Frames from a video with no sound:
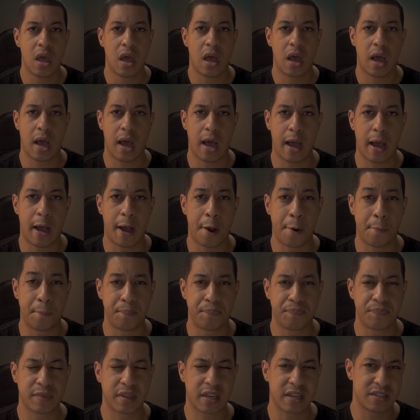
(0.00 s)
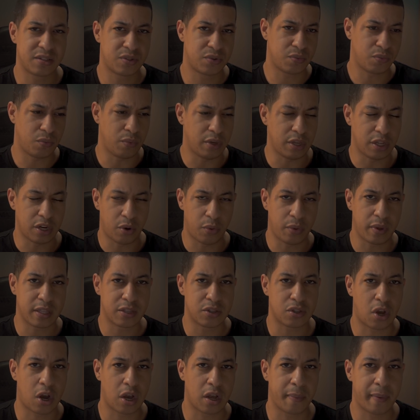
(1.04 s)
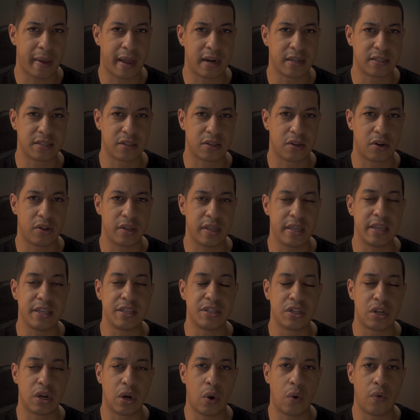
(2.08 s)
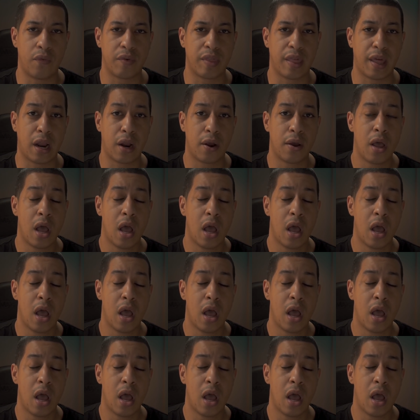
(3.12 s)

Because, you know, we can talk about it. It's a little easier over there.